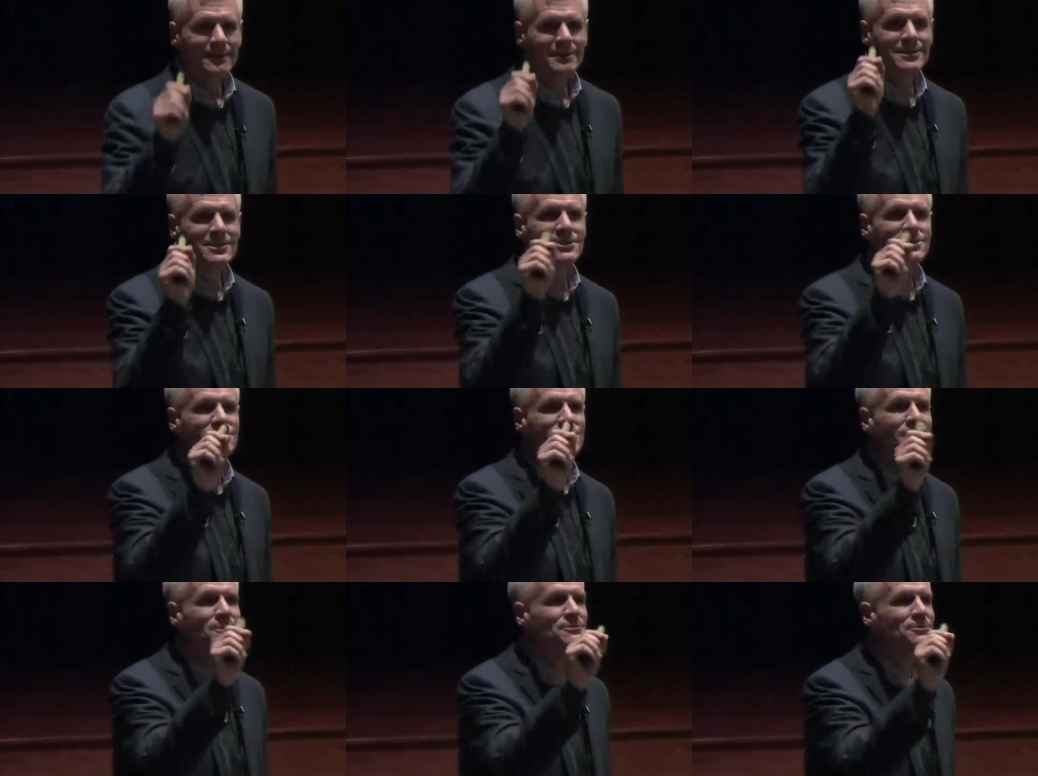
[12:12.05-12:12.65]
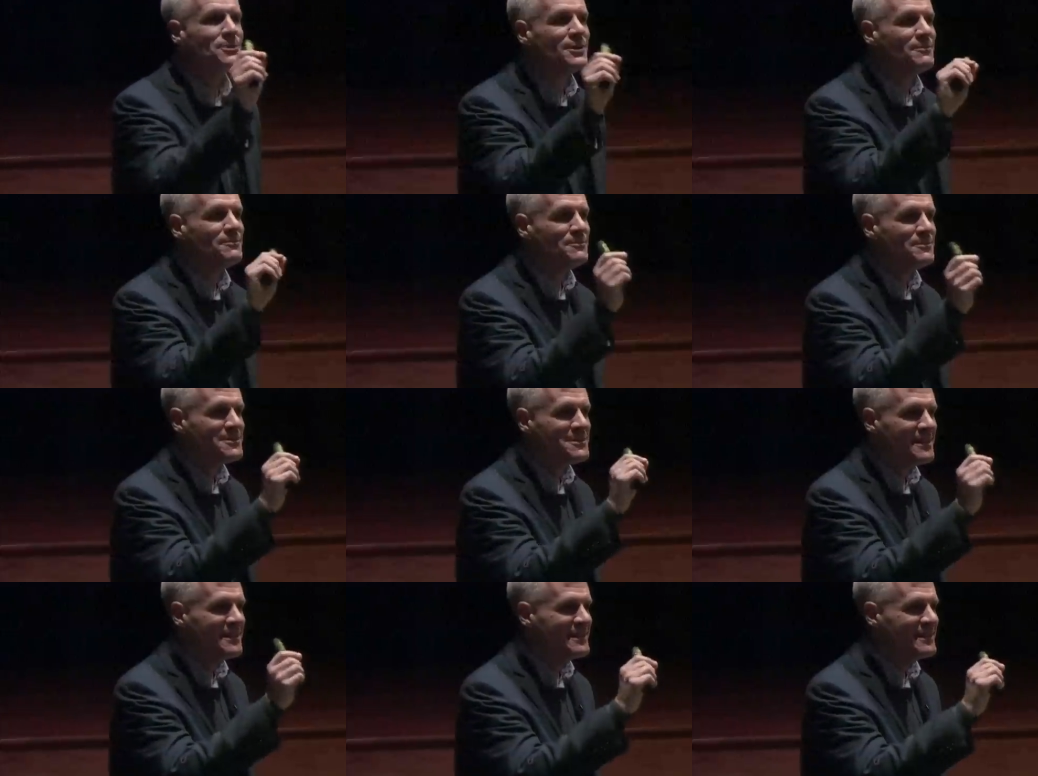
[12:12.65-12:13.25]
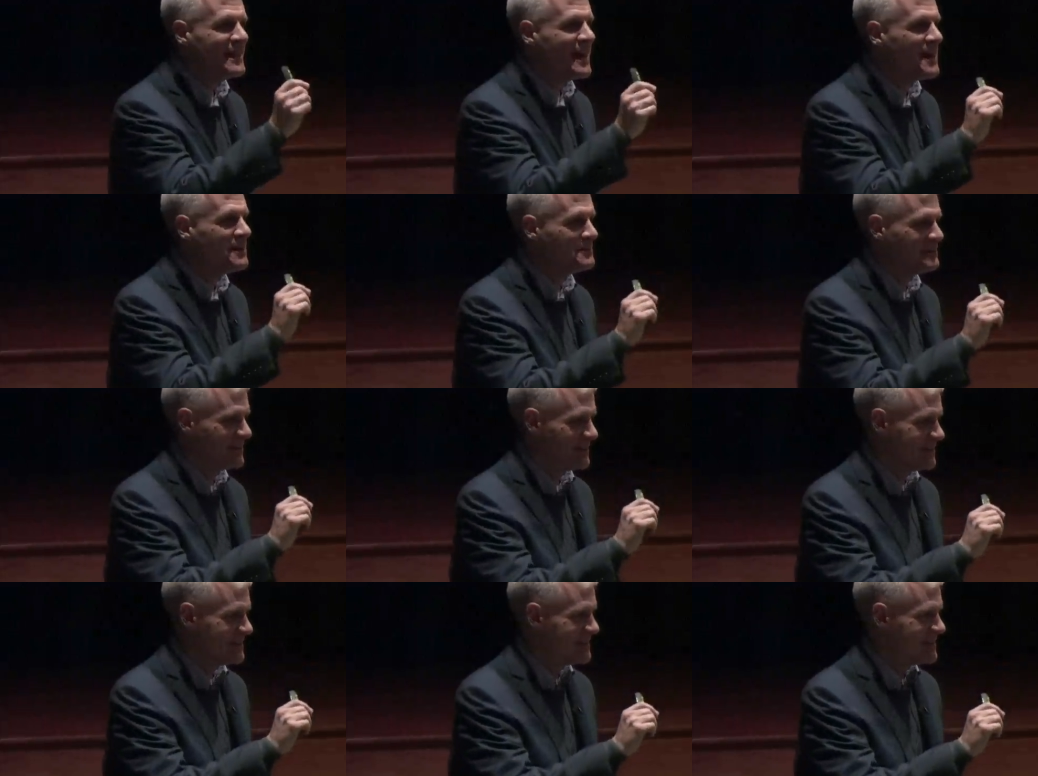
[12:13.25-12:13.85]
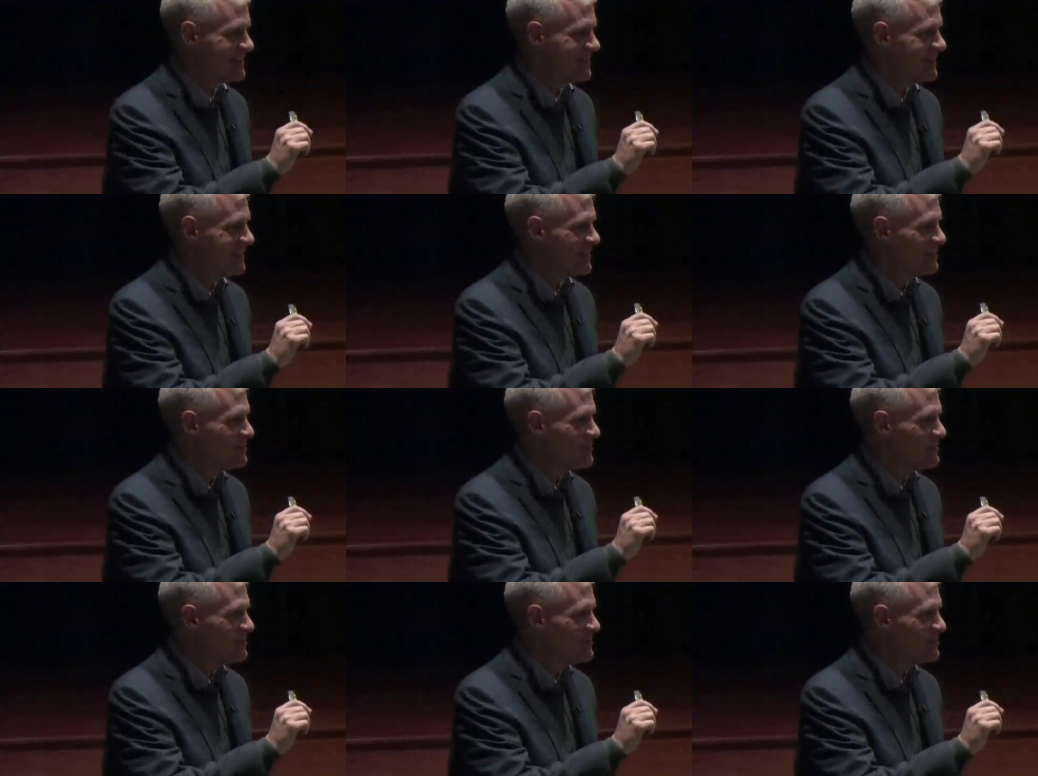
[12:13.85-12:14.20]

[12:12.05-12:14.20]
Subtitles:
The symptoms and the evidence.